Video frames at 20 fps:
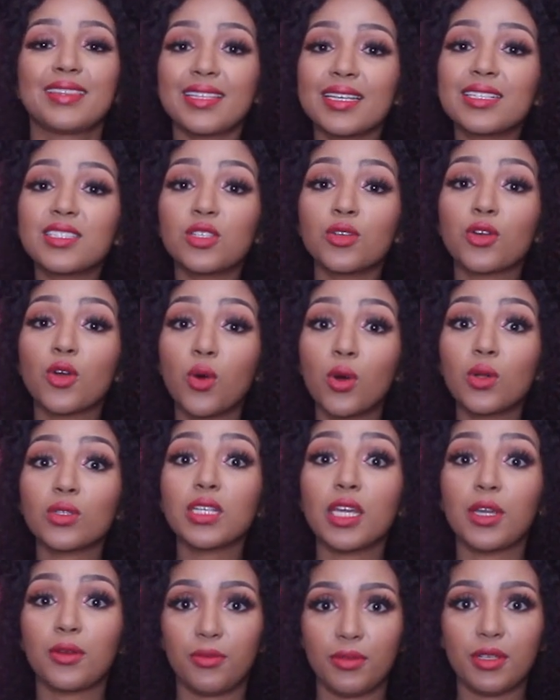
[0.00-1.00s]
It's
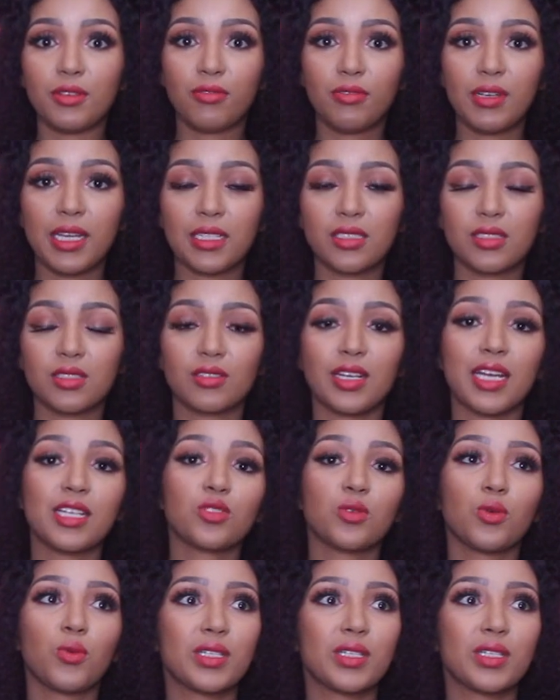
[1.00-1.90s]
called a reflex, right?